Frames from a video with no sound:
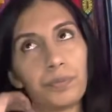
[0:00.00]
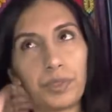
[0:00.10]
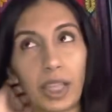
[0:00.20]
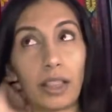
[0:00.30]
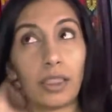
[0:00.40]

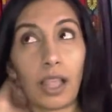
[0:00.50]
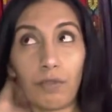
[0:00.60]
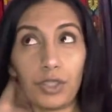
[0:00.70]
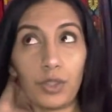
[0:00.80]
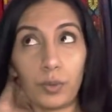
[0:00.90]
They
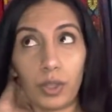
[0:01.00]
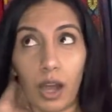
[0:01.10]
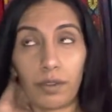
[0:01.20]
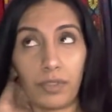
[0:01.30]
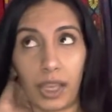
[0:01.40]
love to do a
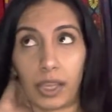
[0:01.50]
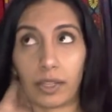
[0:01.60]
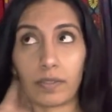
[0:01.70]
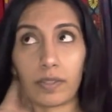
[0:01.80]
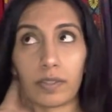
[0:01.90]
lot of
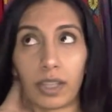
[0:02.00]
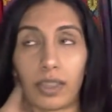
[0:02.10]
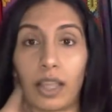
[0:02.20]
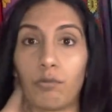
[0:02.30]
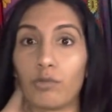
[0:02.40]
things. Like
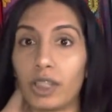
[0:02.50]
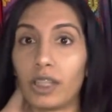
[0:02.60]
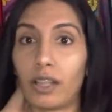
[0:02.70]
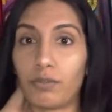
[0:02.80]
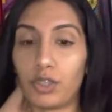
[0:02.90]
they really
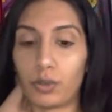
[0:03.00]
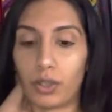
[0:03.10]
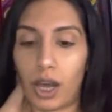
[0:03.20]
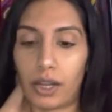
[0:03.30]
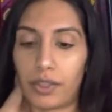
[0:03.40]
love to do a
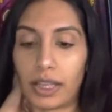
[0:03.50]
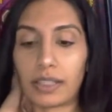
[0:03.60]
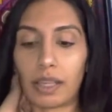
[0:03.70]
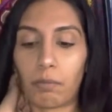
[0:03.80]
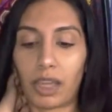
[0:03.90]
lot of
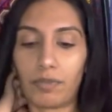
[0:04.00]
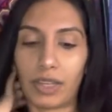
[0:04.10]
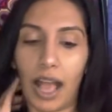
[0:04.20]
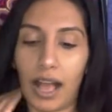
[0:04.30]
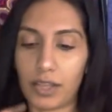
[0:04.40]
things. They may even
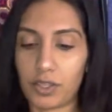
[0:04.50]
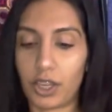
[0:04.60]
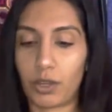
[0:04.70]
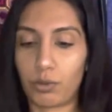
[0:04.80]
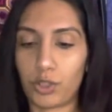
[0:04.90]
ask
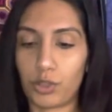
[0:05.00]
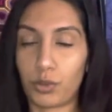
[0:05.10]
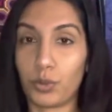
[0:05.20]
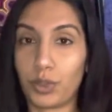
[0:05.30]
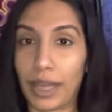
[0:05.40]
you
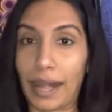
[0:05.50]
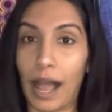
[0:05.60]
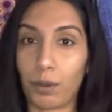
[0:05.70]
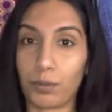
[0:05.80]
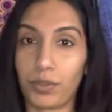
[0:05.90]
to get
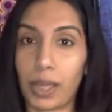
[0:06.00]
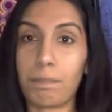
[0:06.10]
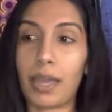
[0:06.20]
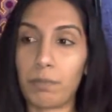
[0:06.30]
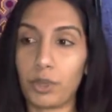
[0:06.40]
out. They
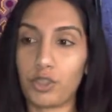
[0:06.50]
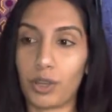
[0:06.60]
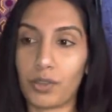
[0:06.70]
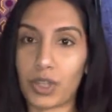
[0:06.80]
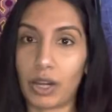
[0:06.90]
may push you
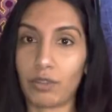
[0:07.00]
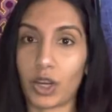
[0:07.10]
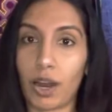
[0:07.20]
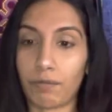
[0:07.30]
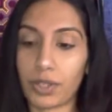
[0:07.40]
outside of your
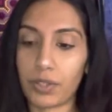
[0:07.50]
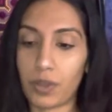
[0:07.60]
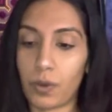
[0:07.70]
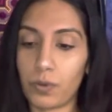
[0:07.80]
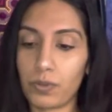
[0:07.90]
comfort
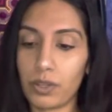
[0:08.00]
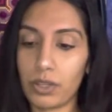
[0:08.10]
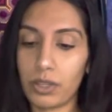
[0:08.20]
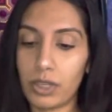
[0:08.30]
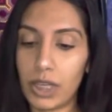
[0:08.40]
zone.
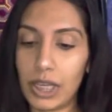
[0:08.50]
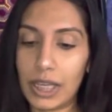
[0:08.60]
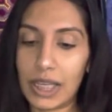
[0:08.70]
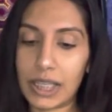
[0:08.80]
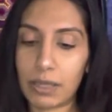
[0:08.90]

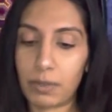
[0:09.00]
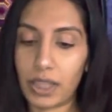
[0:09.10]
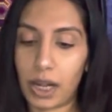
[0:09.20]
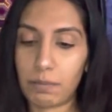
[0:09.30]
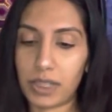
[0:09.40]
Is something
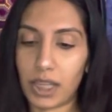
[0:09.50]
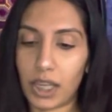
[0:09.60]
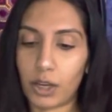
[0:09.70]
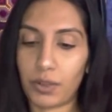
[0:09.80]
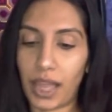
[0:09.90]
that I'm seeing
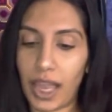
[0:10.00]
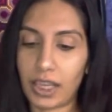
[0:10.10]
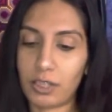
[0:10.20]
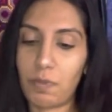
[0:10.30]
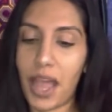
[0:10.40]
here with the
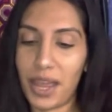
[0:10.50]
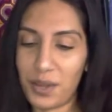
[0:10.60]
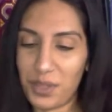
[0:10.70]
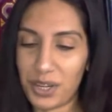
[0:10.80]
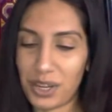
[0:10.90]
hanged man
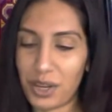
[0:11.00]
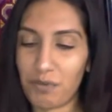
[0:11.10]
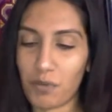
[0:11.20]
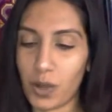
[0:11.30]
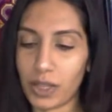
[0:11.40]
and the knight
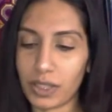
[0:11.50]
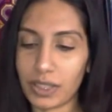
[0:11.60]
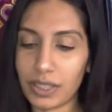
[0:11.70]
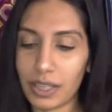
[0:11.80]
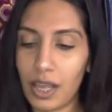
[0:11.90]
of
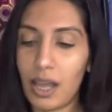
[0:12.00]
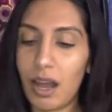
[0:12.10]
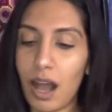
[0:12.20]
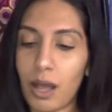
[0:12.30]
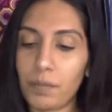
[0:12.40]
wands.
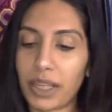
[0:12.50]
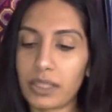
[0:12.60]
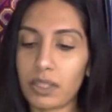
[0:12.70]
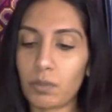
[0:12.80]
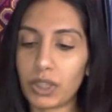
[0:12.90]
Um, like
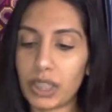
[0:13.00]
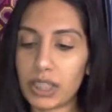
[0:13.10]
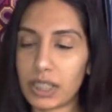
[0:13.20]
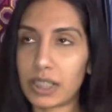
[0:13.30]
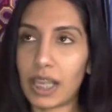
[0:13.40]
someone likes
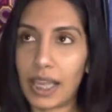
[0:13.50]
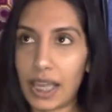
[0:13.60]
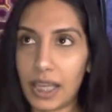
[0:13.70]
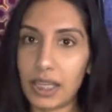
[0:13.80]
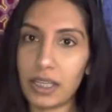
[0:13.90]
to stay
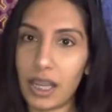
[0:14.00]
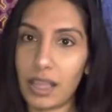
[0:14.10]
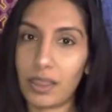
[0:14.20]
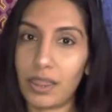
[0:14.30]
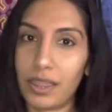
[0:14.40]
in
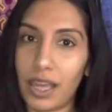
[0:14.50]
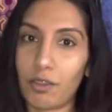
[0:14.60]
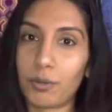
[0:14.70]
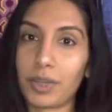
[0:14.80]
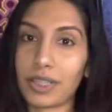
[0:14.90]
and the
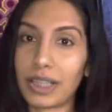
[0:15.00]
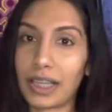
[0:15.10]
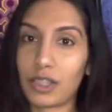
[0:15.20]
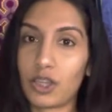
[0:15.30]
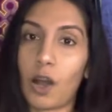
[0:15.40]
other person
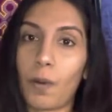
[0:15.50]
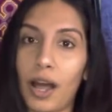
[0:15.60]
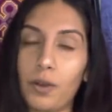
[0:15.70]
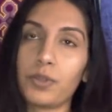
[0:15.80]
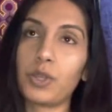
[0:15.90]
likes to go
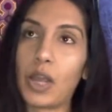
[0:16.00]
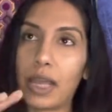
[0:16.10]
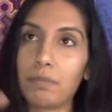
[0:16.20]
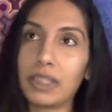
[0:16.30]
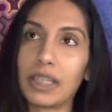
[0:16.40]
out. So I
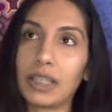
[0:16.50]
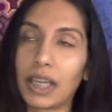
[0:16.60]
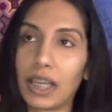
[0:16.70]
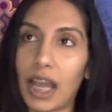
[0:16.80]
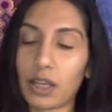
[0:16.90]
am seeing
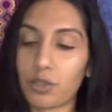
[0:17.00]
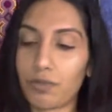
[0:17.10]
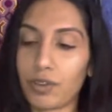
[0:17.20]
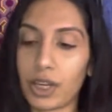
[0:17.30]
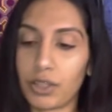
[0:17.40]
like an
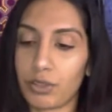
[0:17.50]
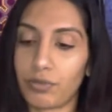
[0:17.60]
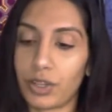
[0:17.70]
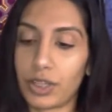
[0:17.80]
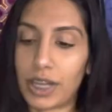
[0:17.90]
extrovert
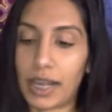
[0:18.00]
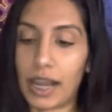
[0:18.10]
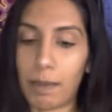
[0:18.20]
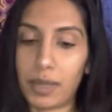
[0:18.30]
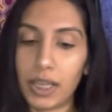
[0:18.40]
introvert
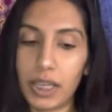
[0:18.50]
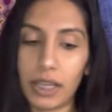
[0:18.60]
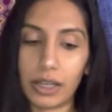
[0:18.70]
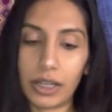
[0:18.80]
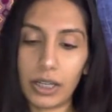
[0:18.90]
dynamic
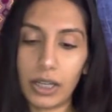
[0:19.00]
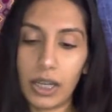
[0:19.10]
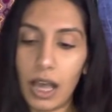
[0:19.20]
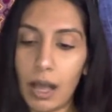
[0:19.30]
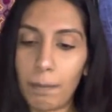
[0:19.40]
here
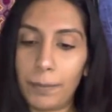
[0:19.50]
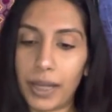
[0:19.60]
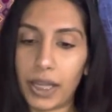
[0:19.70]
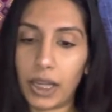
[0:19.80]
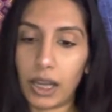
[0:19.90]

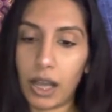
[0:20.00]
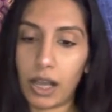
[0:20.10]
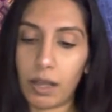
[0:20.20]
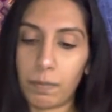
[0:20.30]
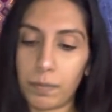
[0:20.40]
but
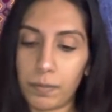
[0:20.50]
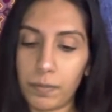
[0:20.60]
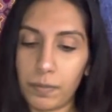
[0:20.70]
um,